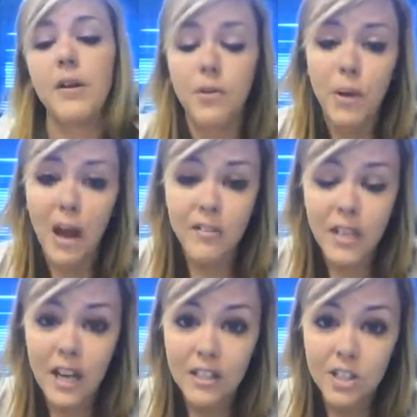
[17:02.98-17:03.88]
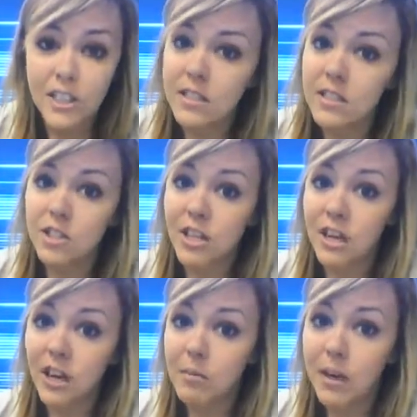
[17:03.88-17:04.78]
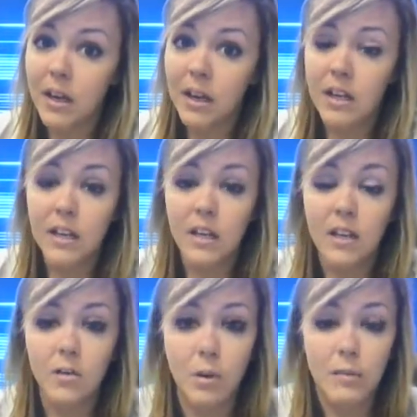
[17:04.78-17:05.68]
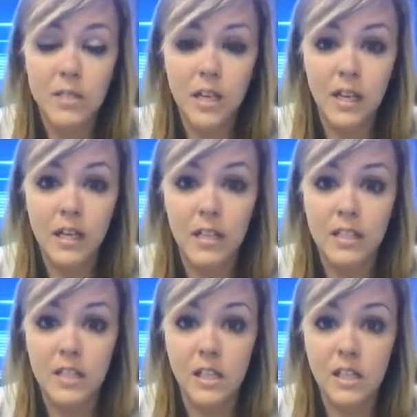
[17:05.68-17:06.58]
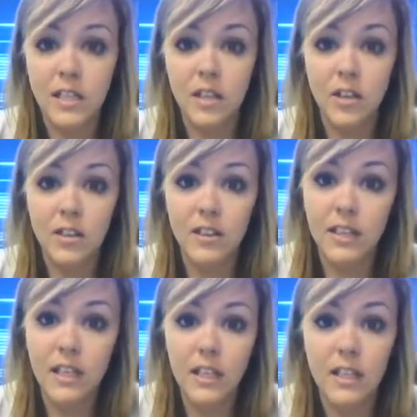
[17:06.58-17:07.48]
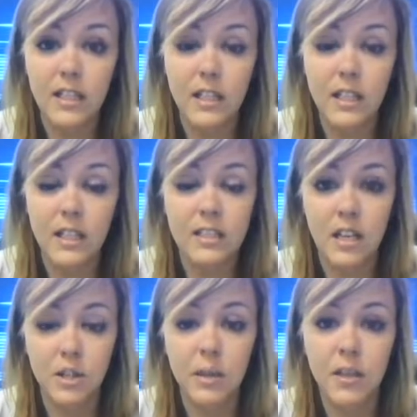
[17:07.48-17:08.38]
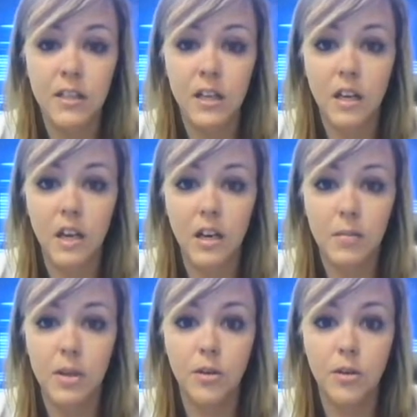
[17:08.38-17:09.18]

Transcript: If you haven't had a chance to check out my website, it's clairelee.janeberry.com.